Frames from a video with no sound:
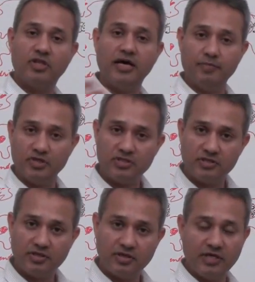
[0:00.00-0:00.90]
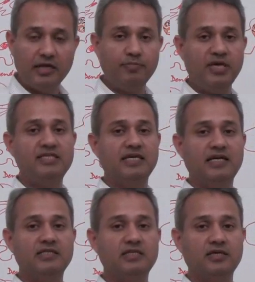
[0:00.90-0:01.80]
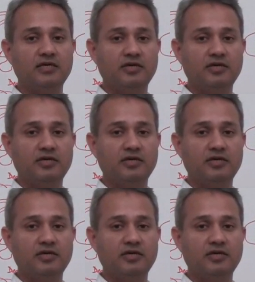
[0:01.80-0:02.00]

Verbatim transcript: thymus and B cells